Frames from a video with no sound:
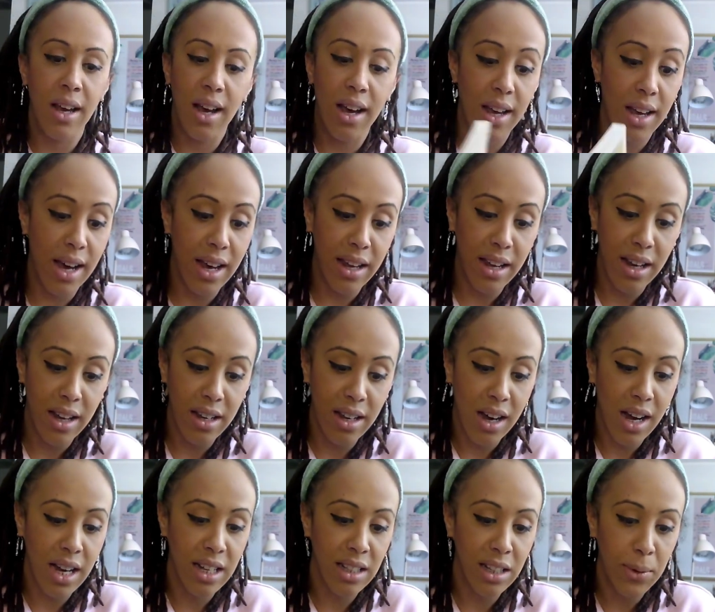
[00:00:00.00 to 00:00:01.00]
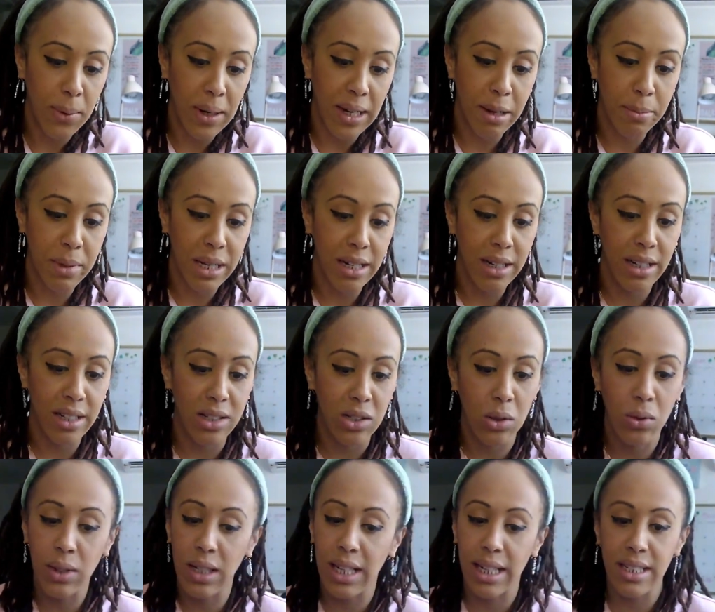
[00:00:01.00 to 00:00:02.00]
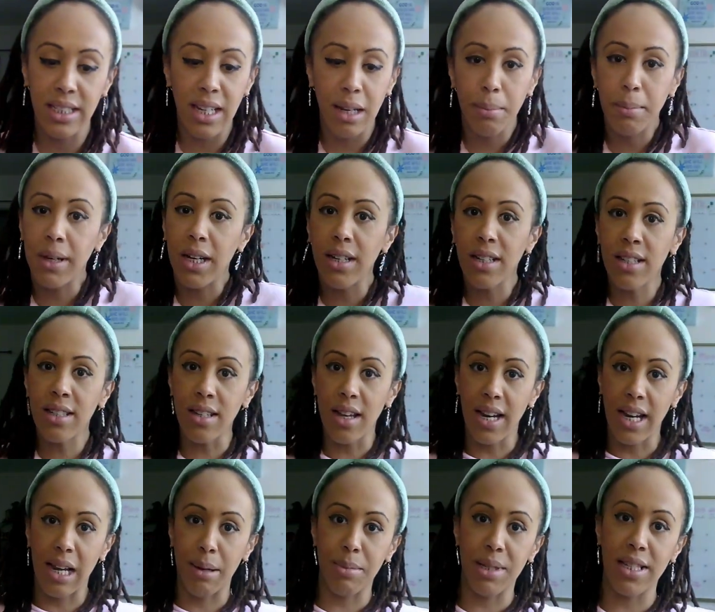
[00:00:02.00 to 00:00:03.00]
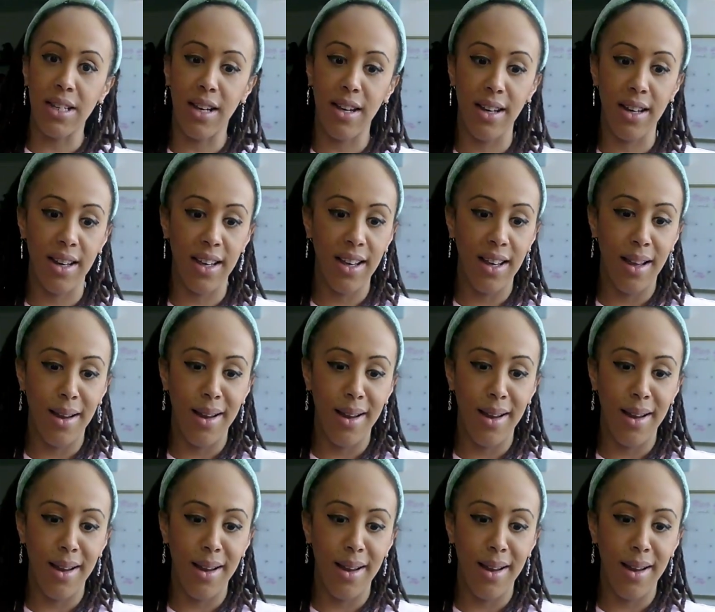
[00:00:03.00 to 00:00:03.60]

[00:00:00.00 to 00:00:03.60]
I highly recommend it. It's only like $10 on Amazon.